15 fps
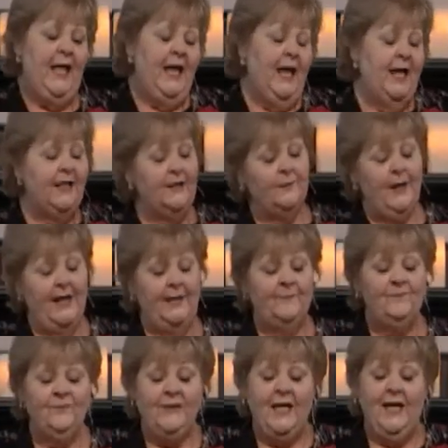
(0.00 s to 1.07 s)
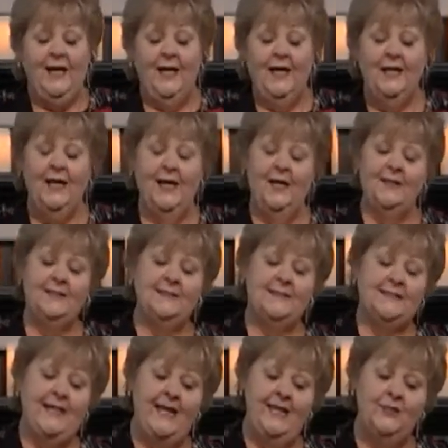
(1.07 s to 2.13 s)
Anyway, the
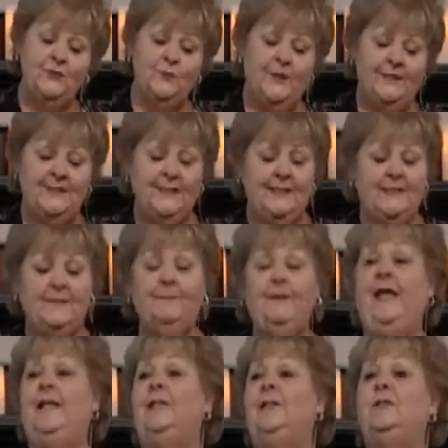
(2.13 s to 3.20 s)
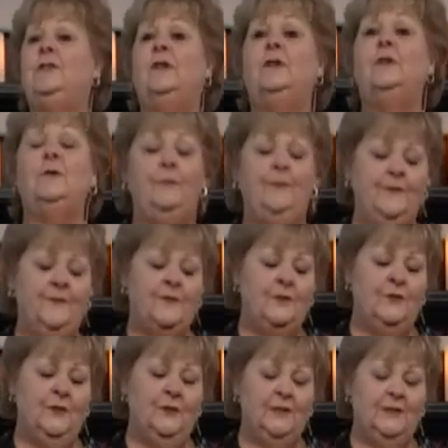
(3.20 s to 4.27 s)
sage was explaining to a group of
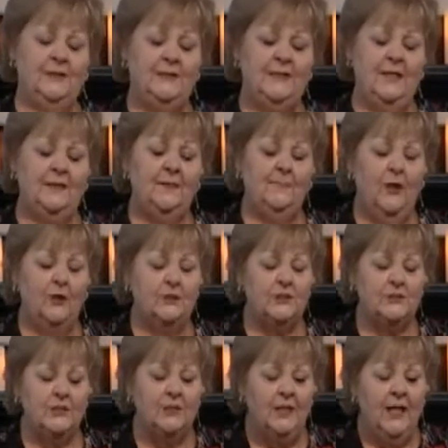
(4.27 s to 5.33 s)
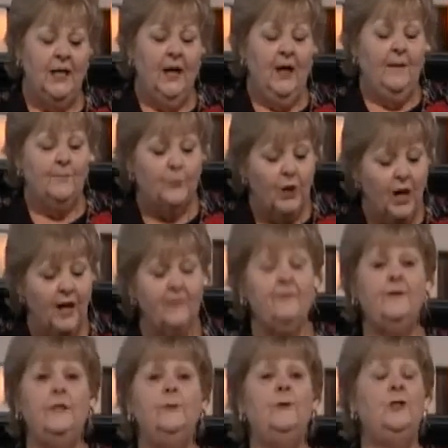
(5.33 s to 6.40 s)
students that the most
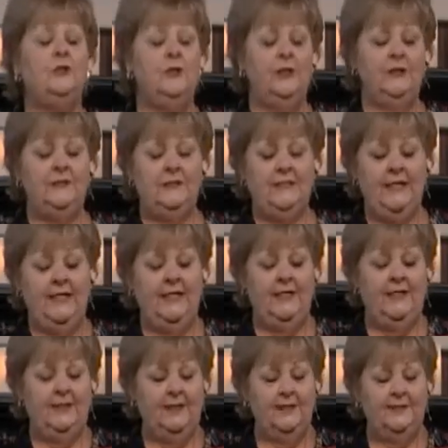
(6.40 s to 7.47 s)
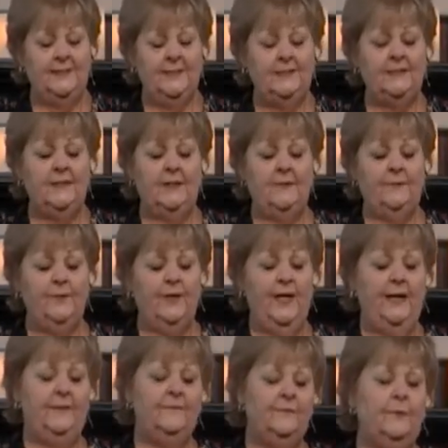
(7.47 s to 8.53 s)
profitable good deed consisted of
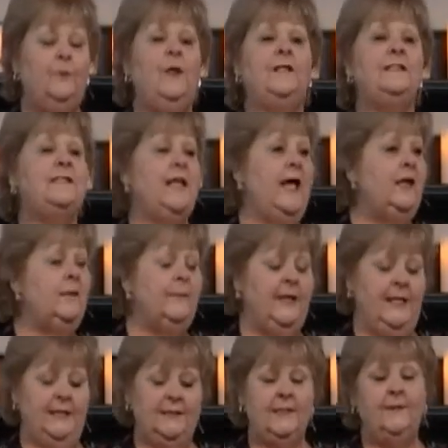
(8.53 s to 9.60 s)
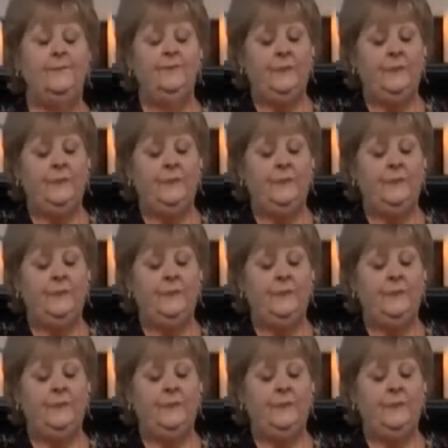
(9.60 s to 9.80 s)
praying for one's enemies.